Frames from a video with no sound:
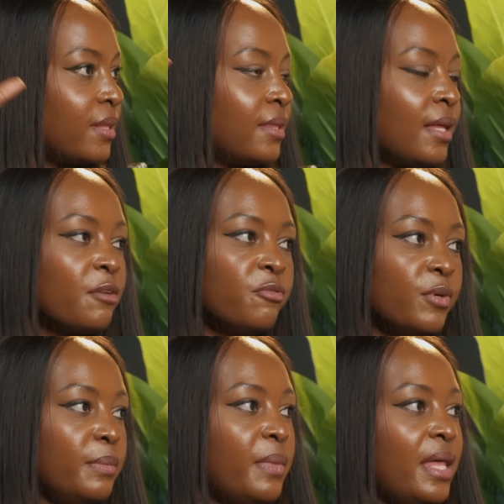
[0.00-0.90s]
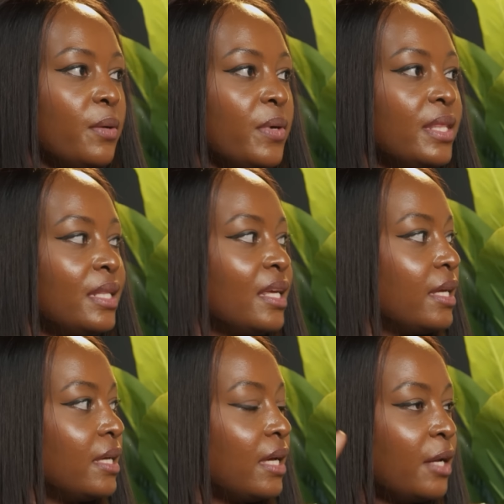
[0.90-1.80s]
thankfully, by the way, that
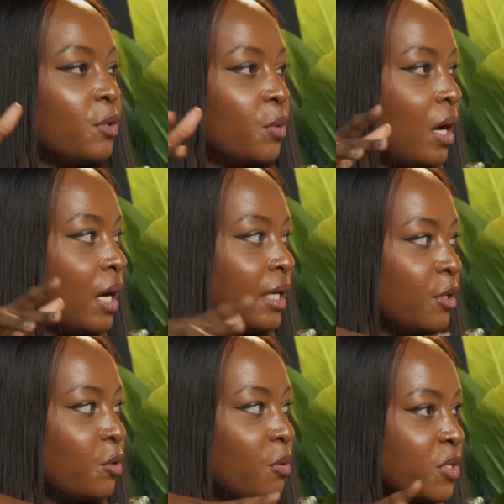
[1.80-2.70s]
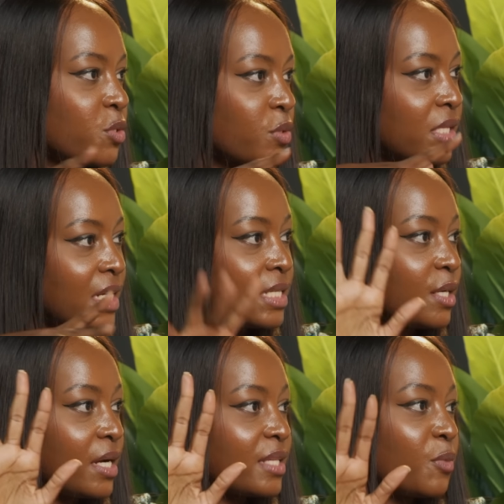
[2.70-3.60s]
they, I don't know, our kingdom is not that
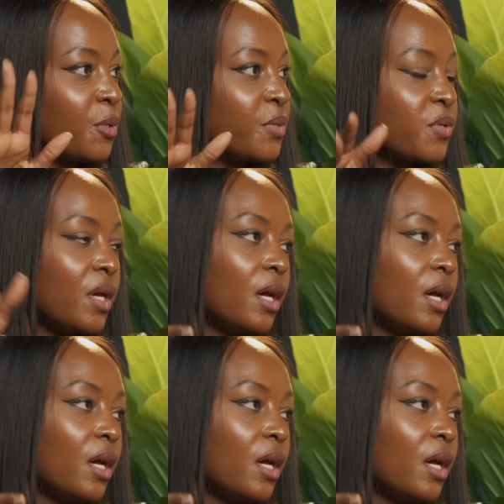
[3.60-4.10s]
serious because